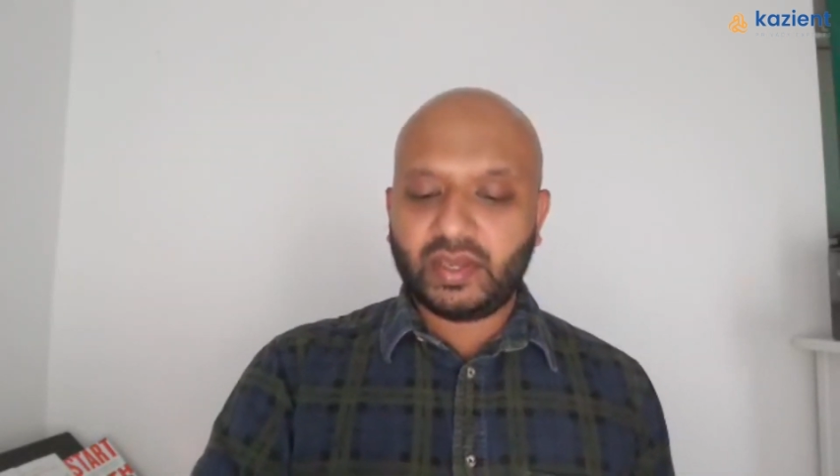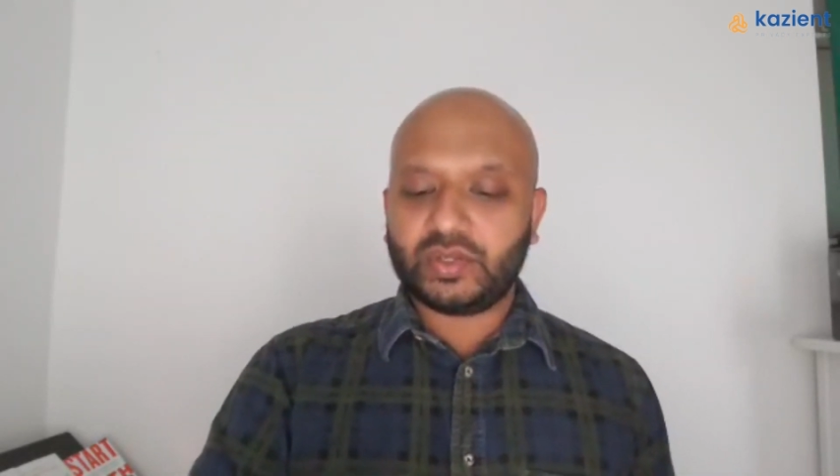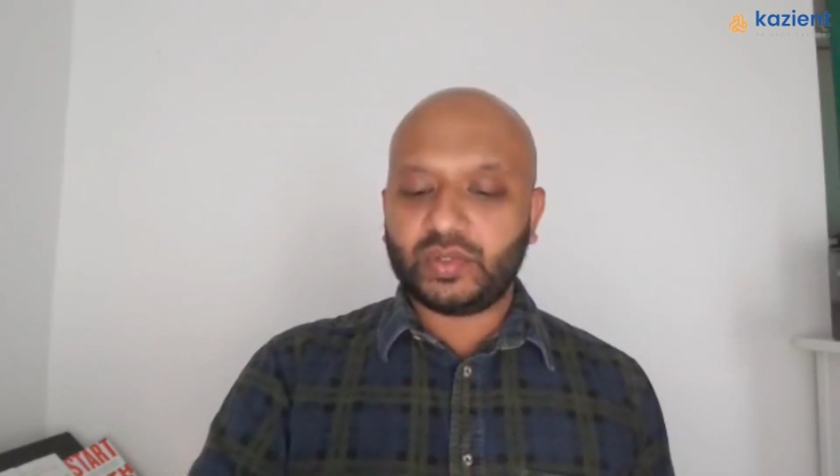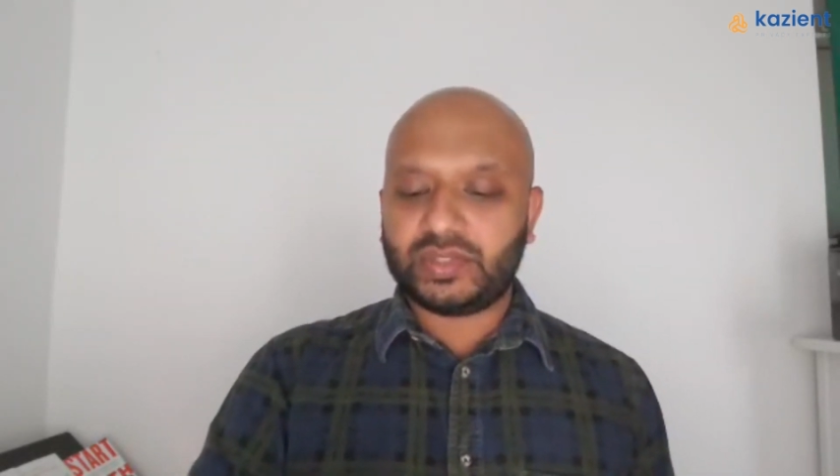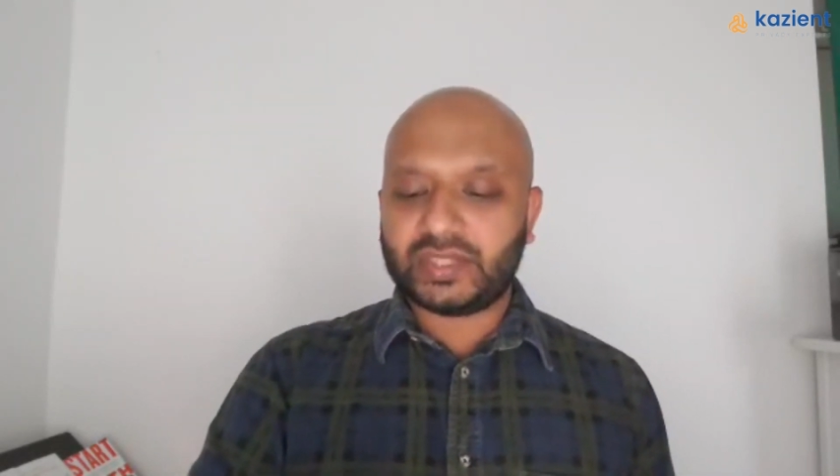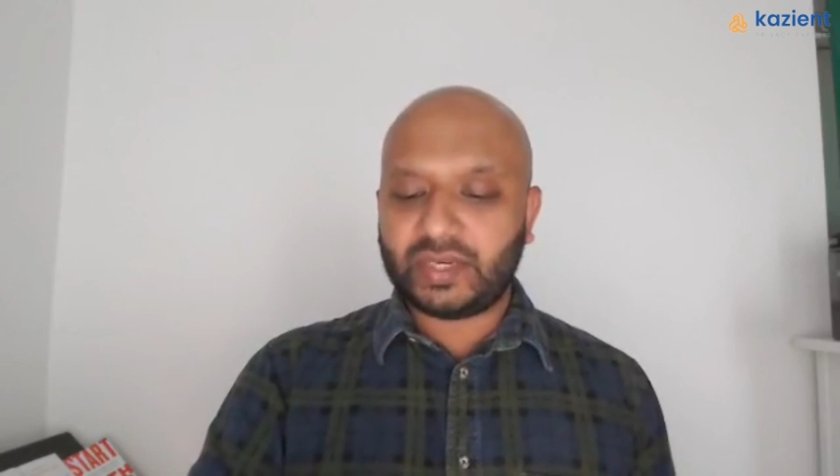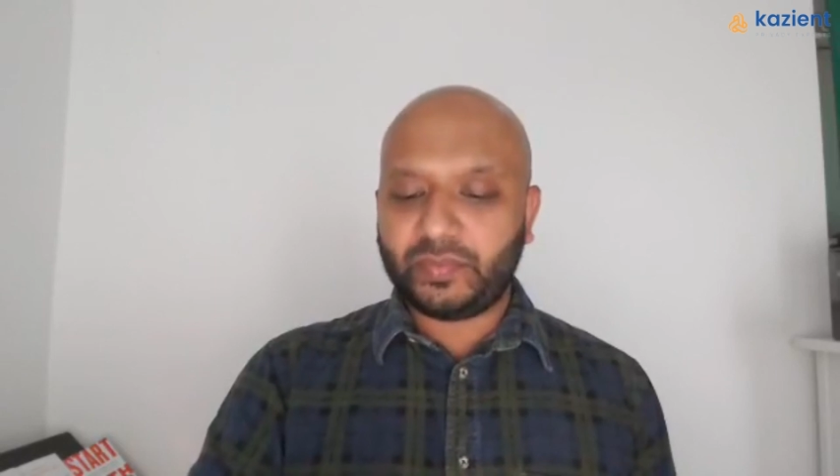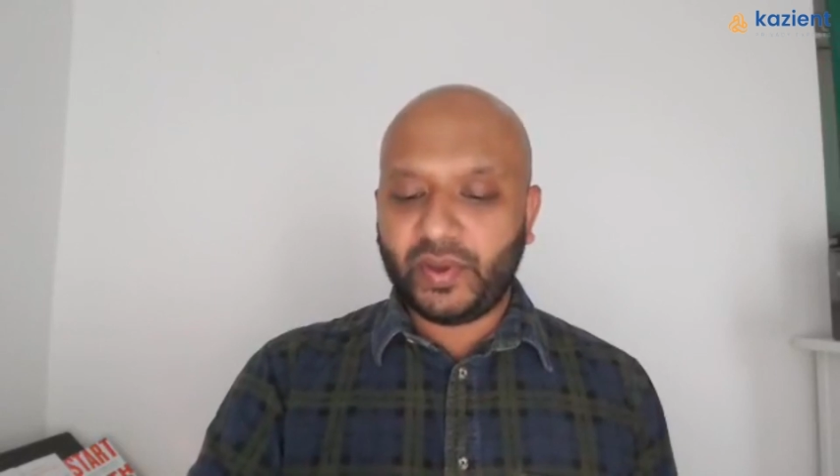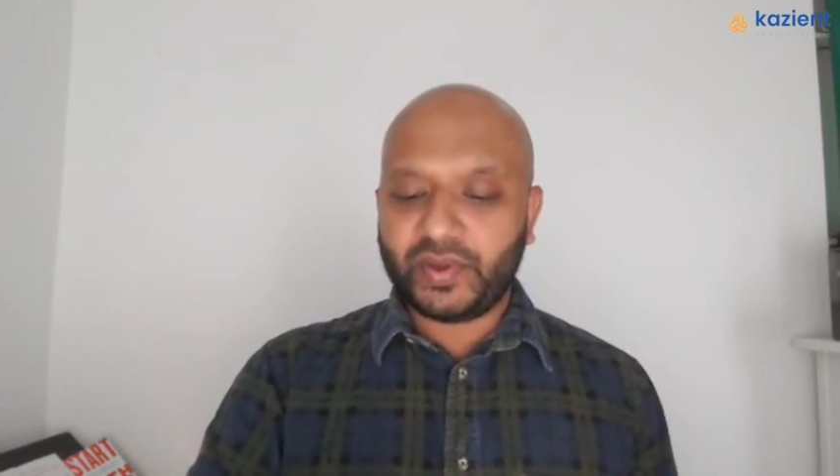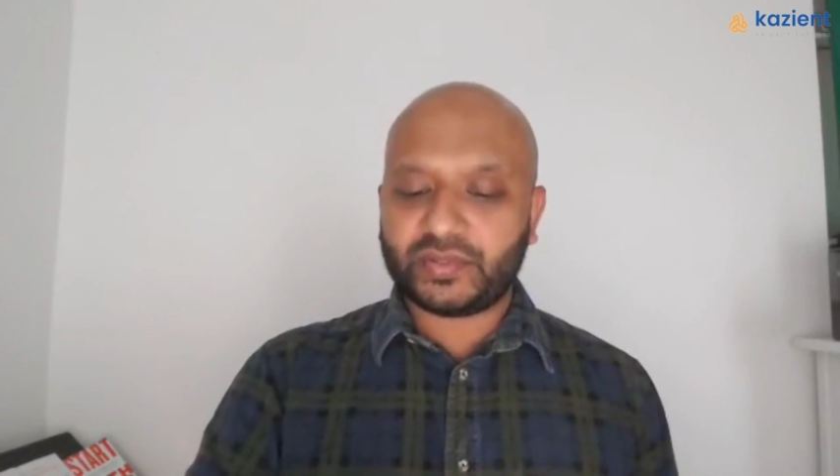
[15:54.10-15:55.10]
to send
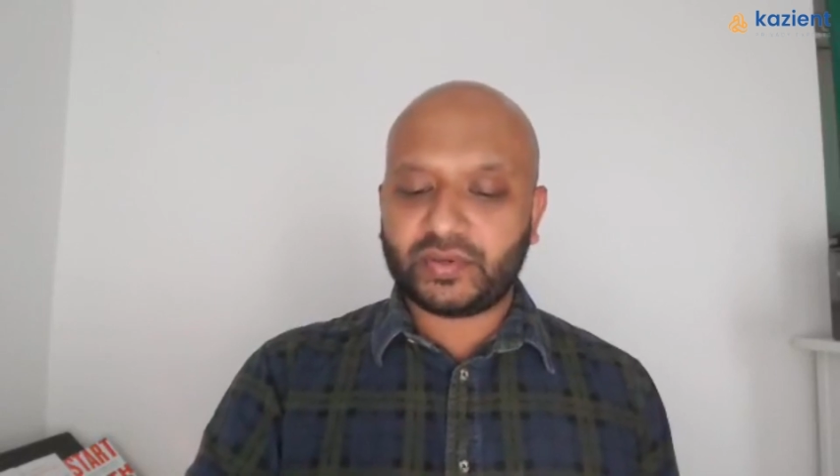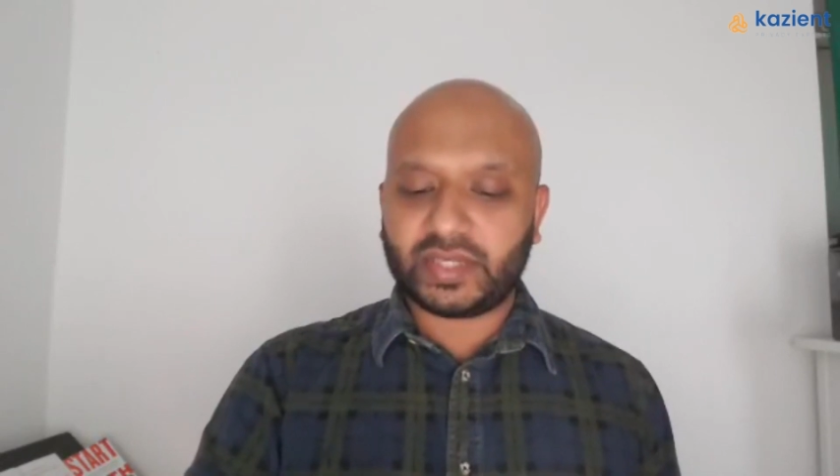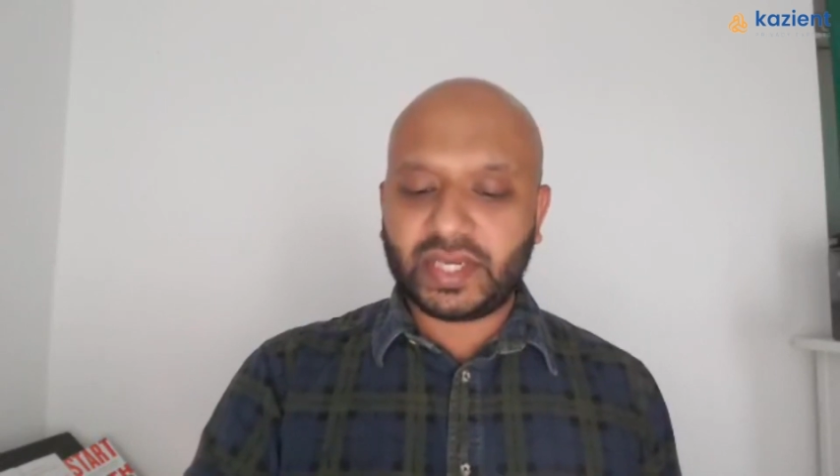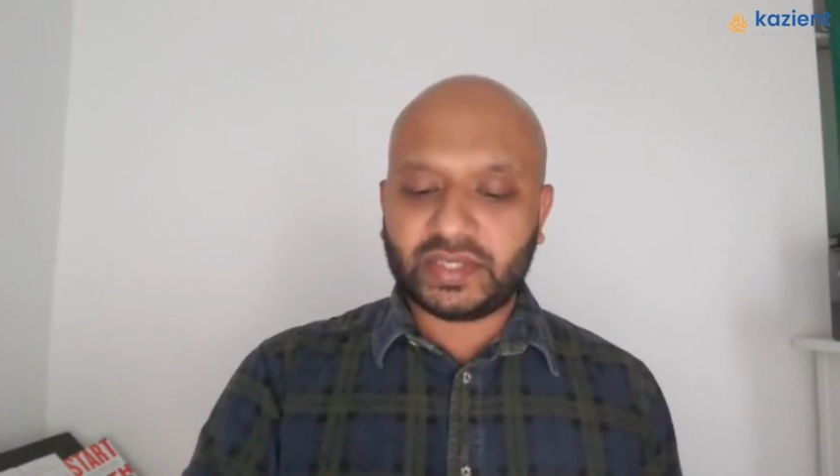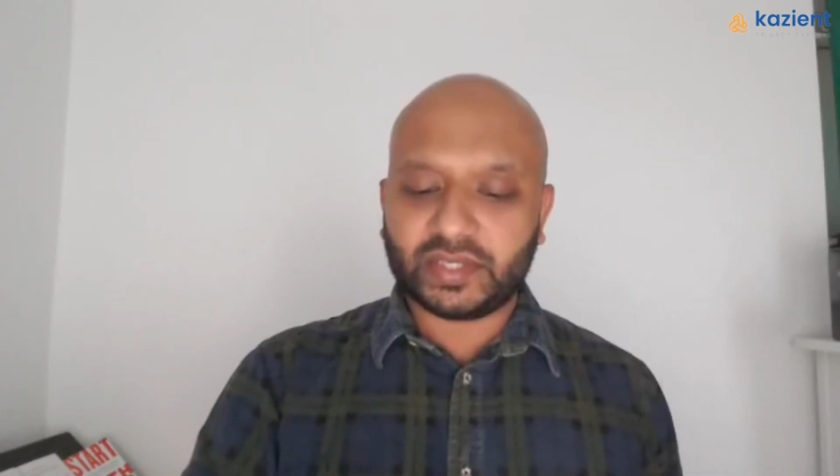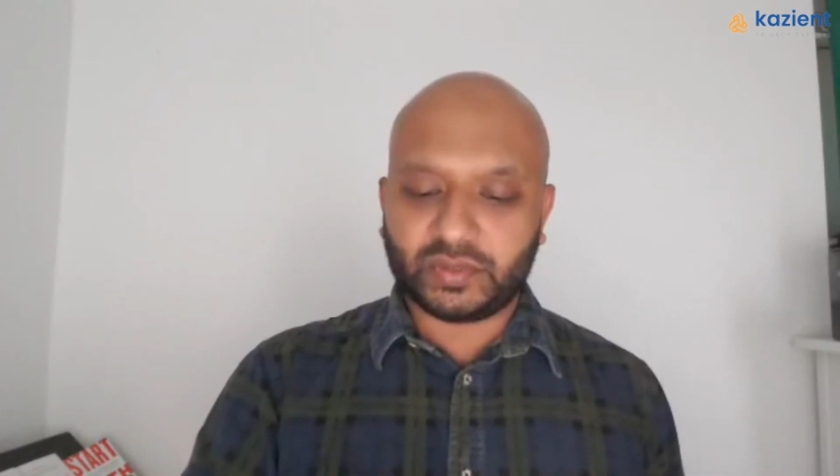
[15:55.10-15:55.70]
personal data